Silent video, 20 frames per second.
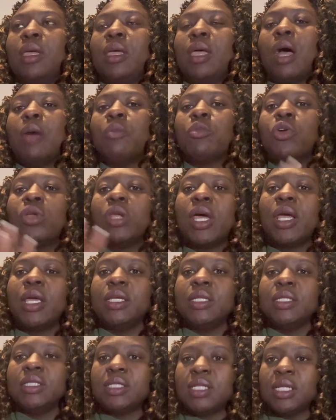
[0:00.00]
I'm going to
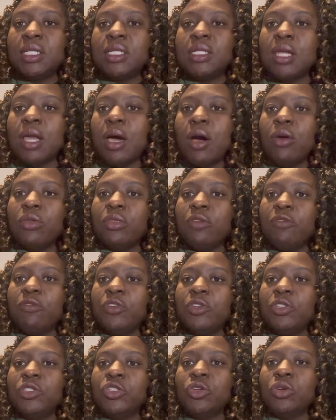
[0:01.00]
insert now the
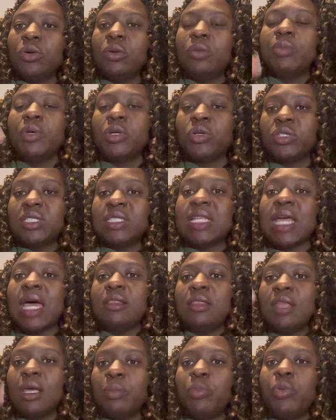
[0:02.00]
video because
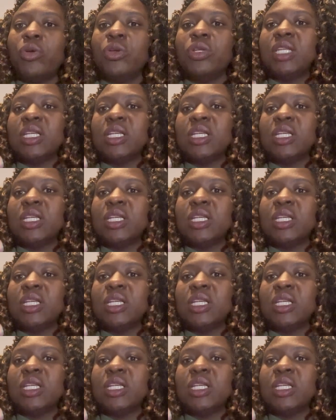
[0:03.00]
at that point,